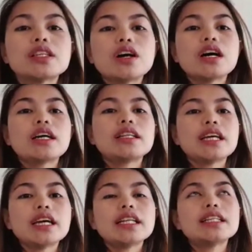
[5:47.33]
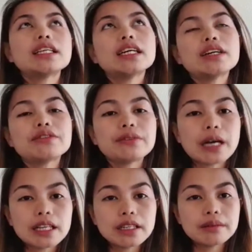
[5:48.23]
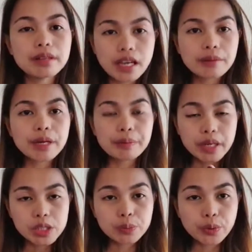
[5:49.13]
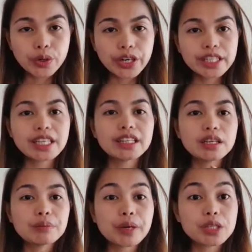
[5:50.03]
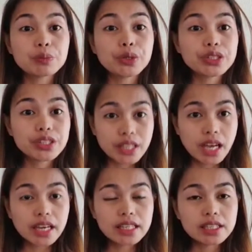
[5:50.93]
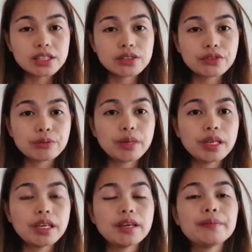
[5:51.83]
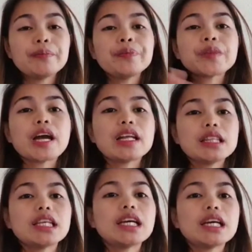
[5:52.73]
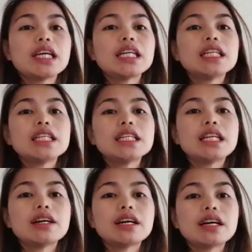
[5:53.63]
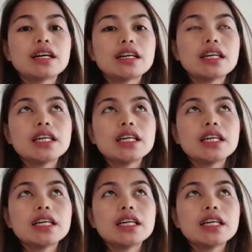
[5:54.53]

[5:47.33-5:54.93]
And then the valid, my passport, and then passport size of me, and then the